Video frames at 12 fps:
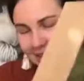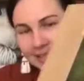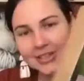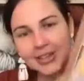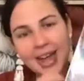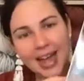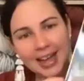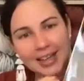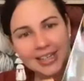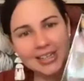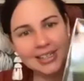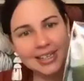So it
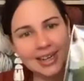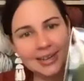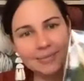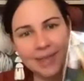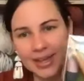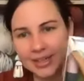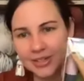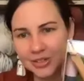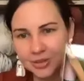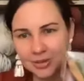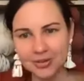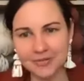actually makes
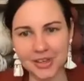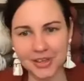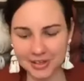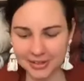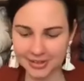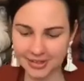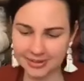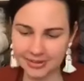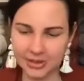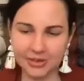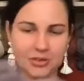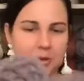2 of those. So
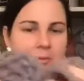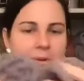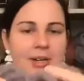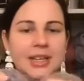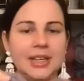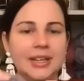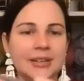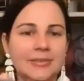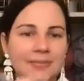I've got one here.